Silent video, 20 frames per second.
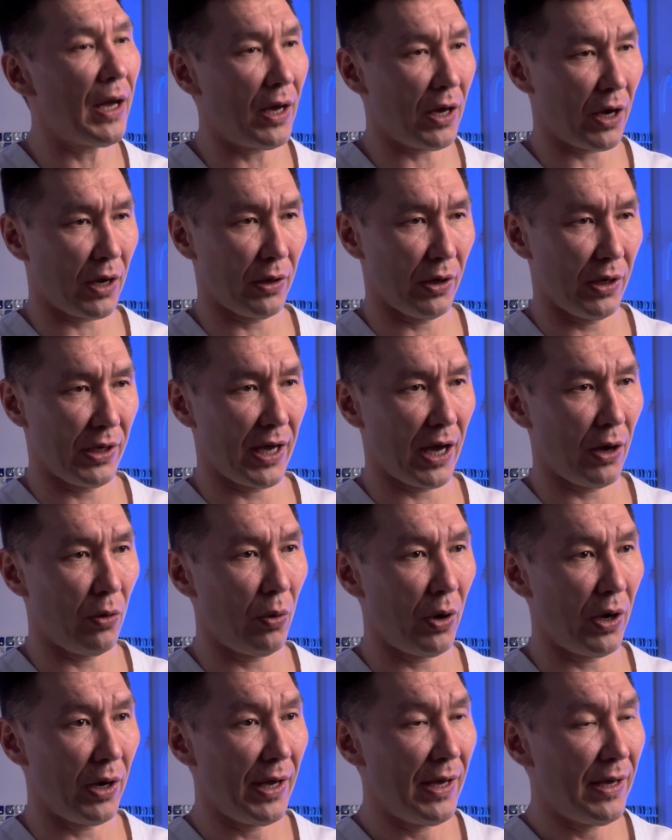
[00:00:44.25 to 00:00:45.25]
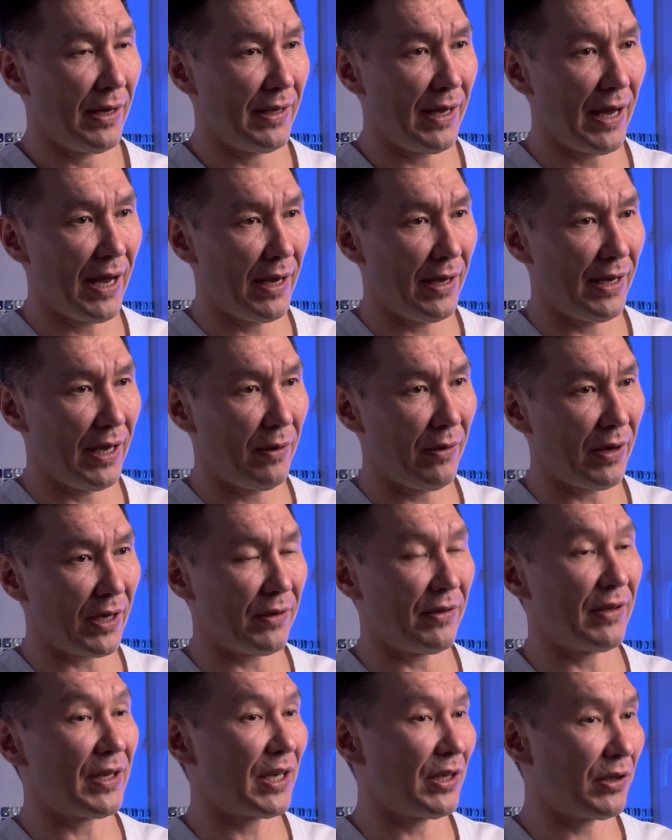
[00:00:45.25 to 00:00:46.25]
understand what it is, and even
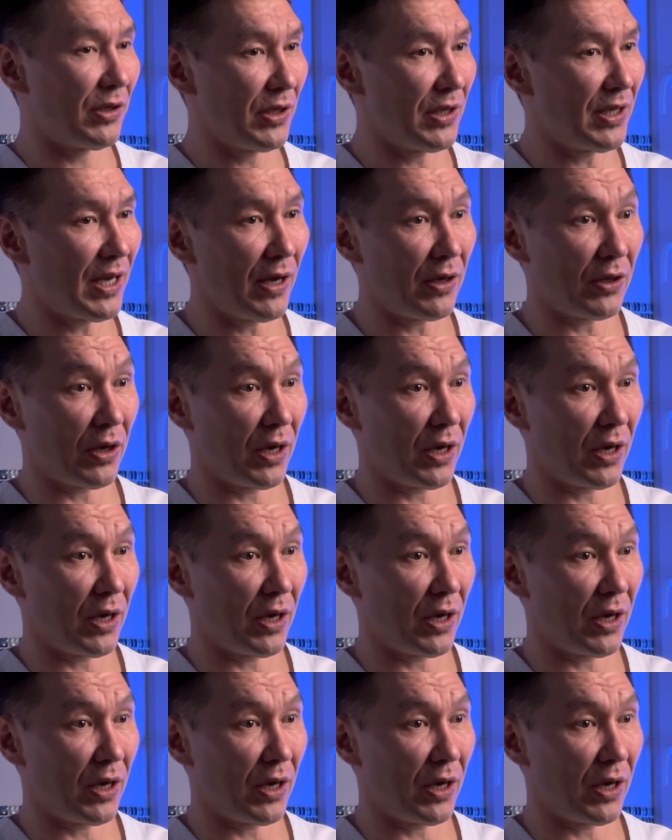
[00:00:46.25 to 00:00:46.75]
if they understand,